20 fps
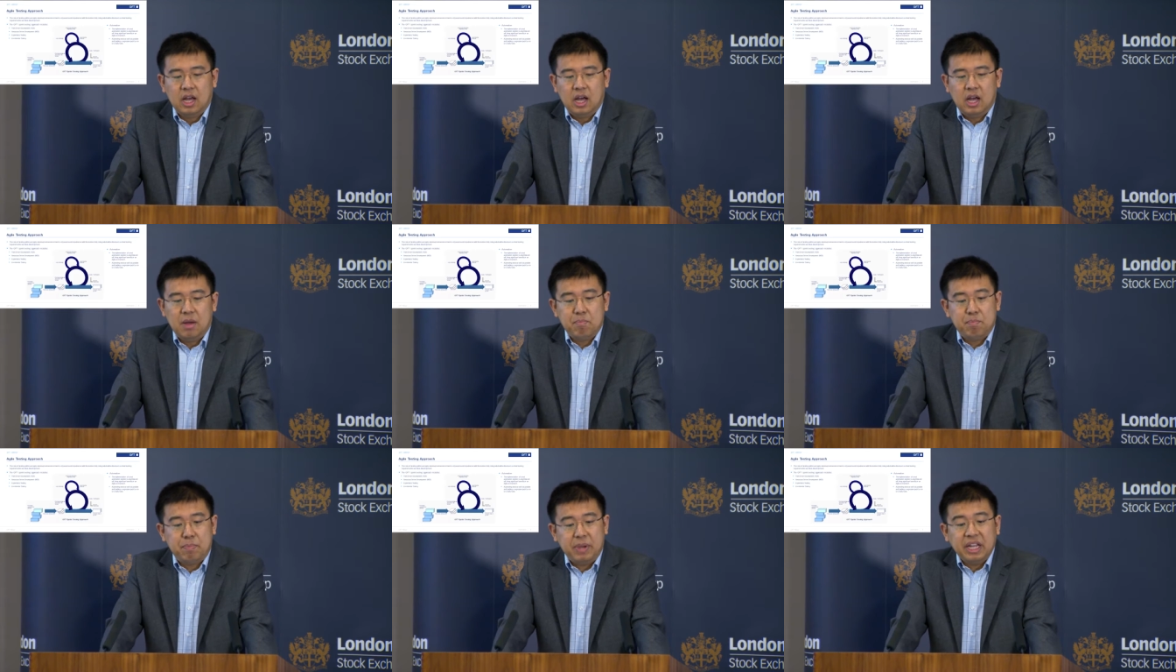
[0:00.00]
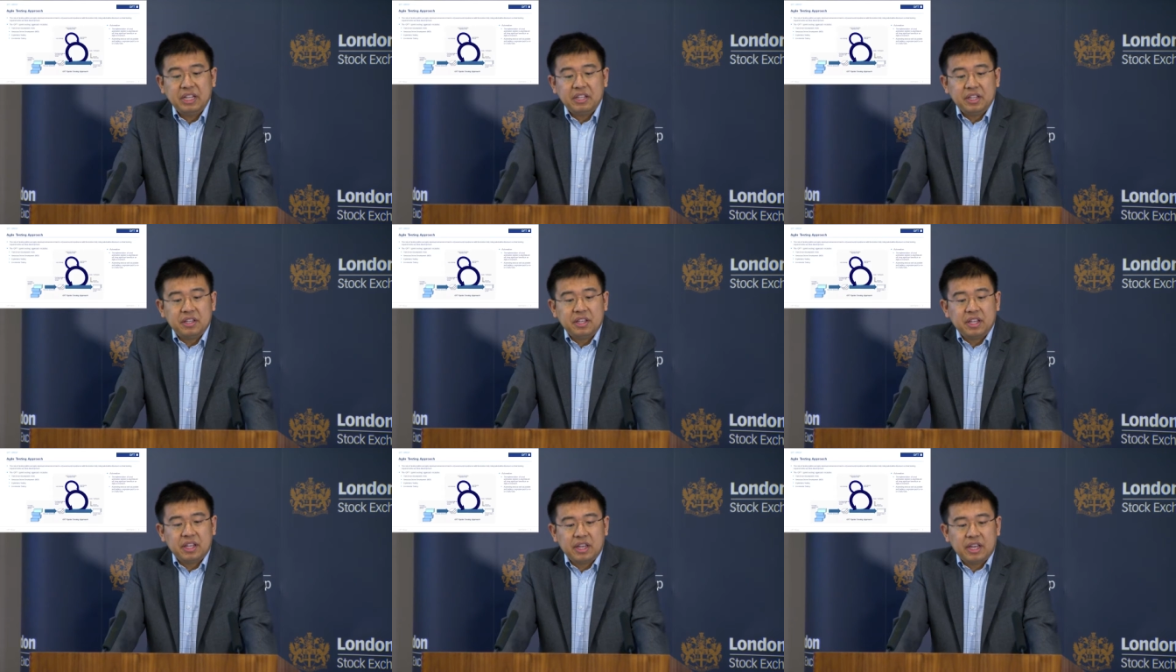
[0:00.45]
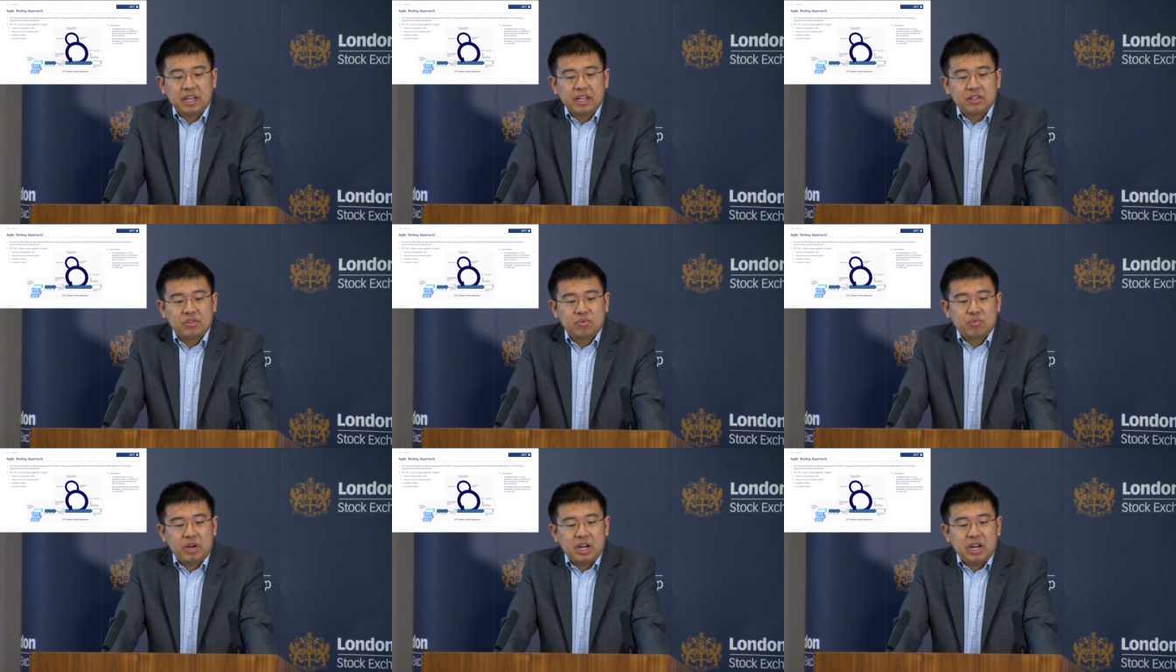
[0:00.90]
And B D D
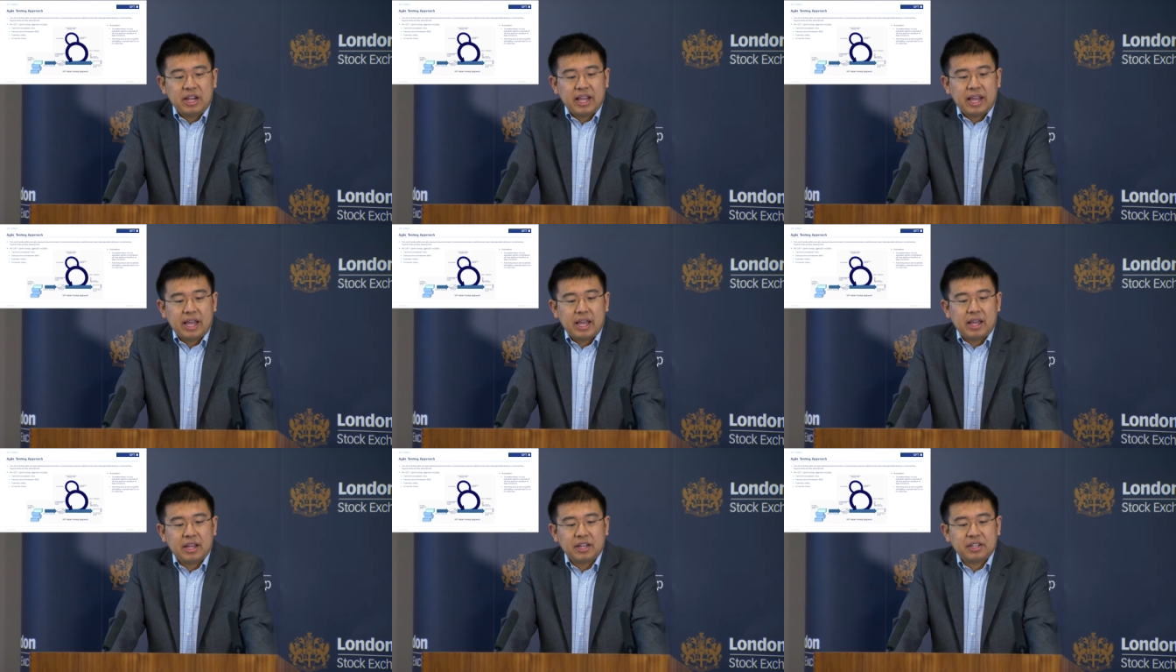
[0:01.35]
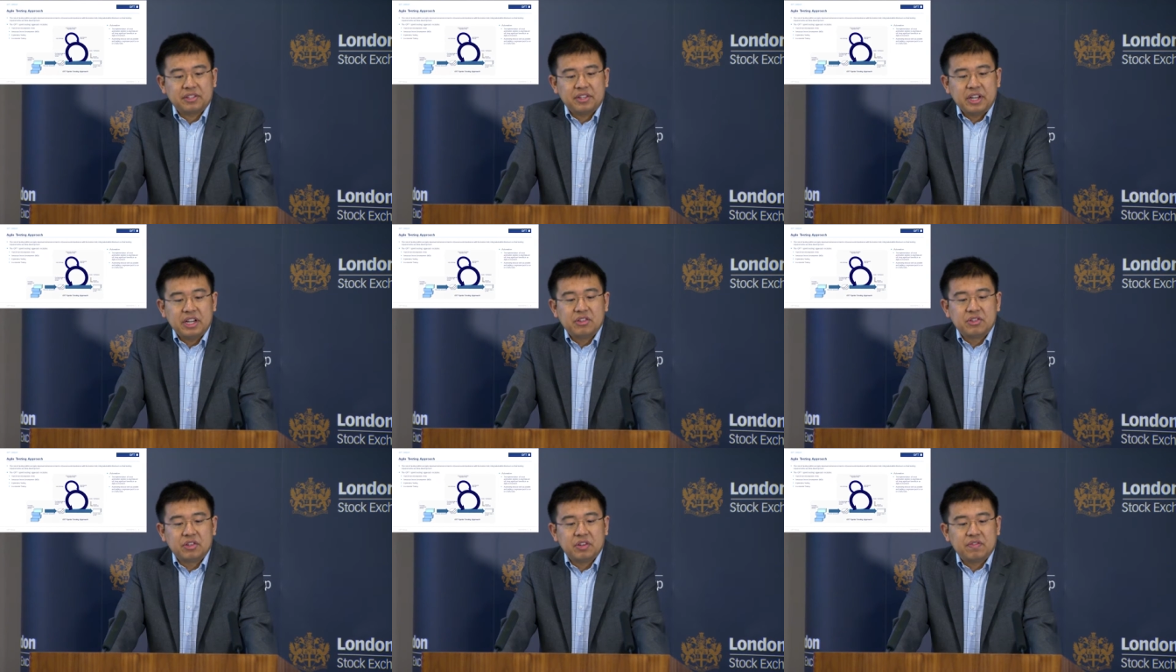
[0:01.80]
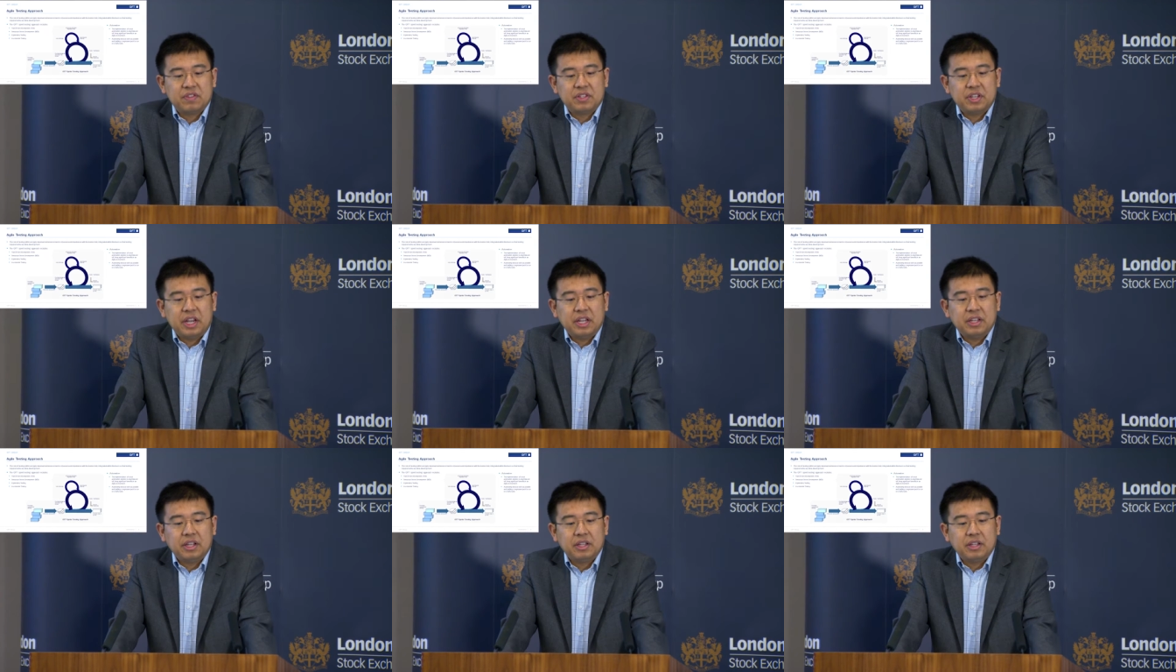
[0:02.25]
is really an extension of
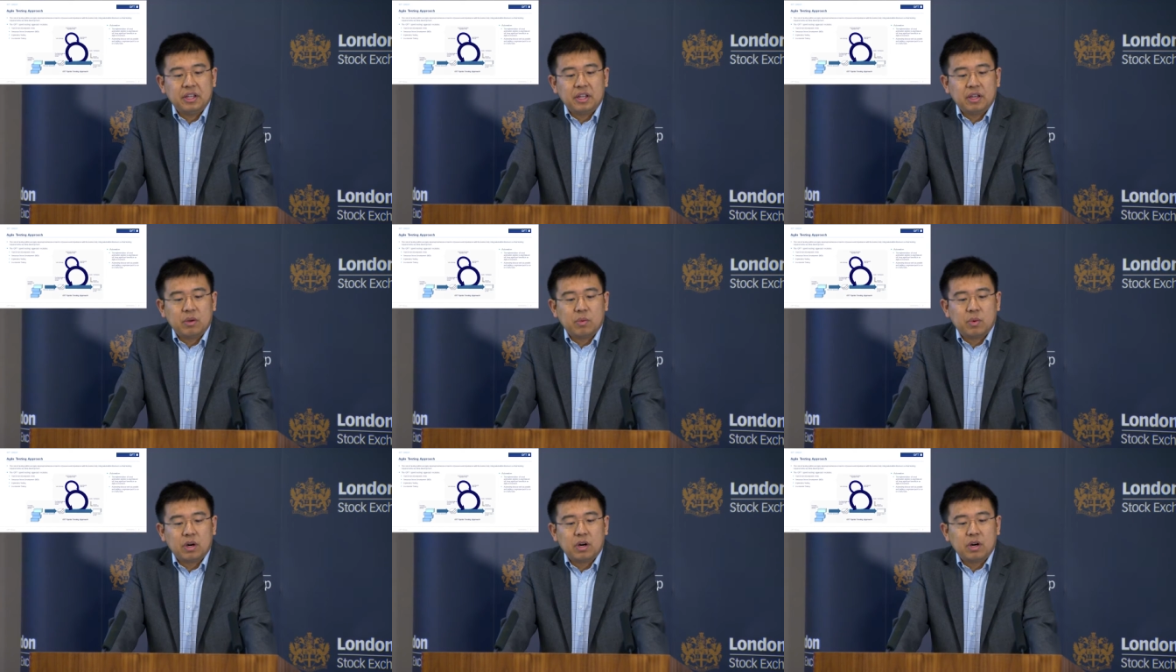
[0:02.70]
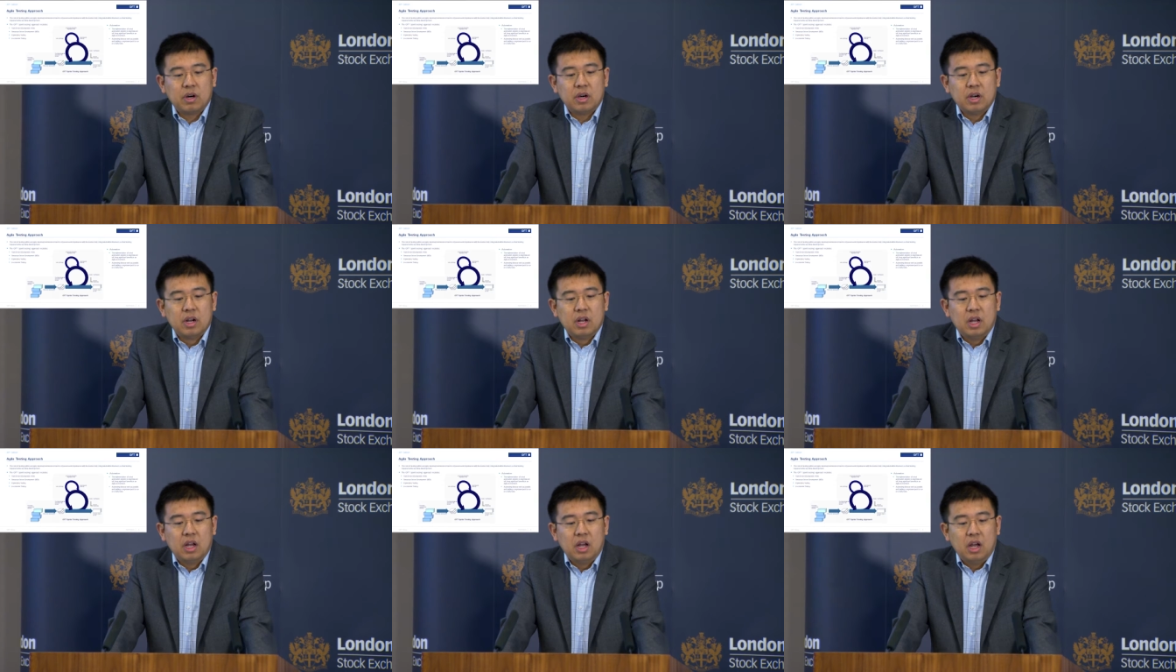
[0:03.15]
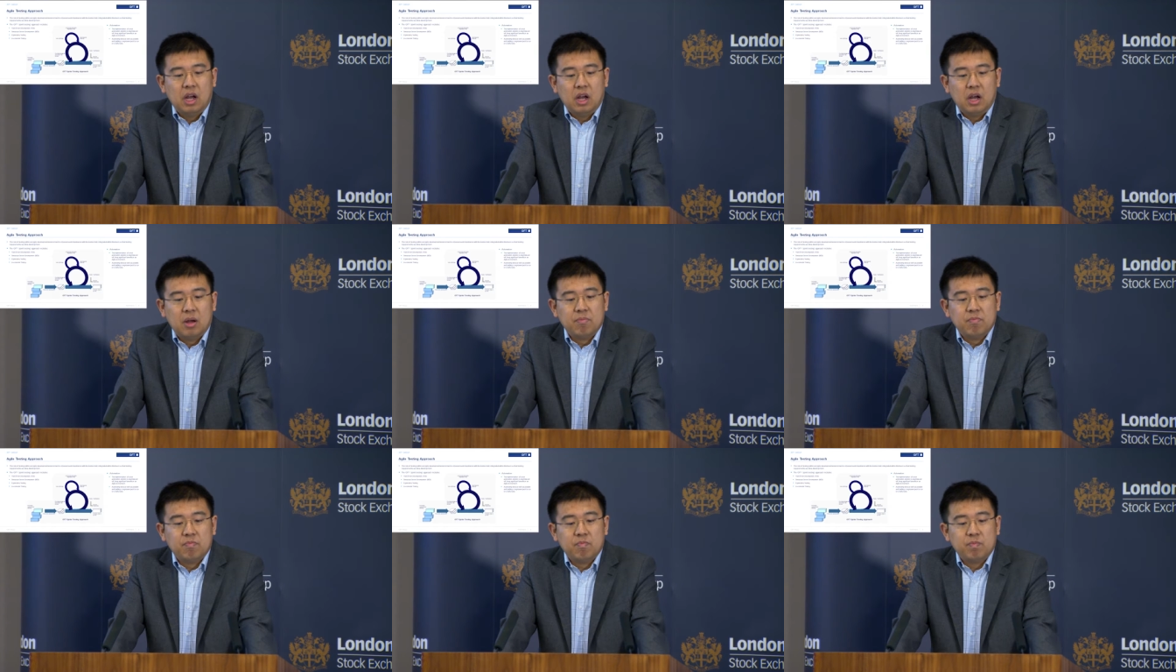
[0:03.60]
T D D where
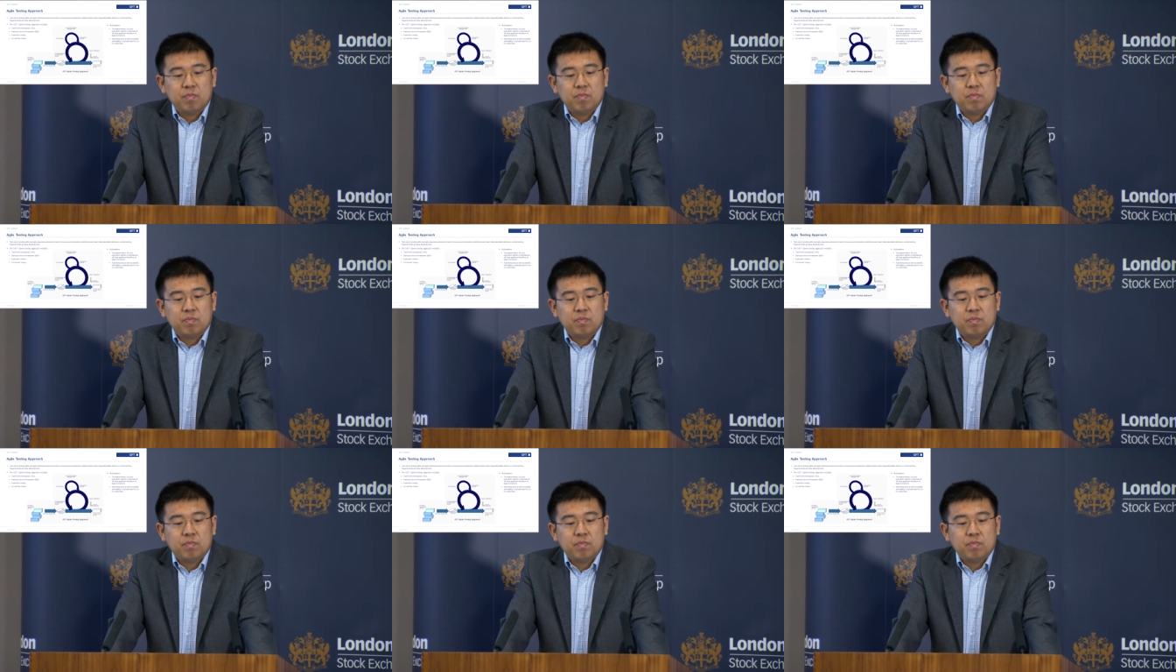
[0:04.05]
um,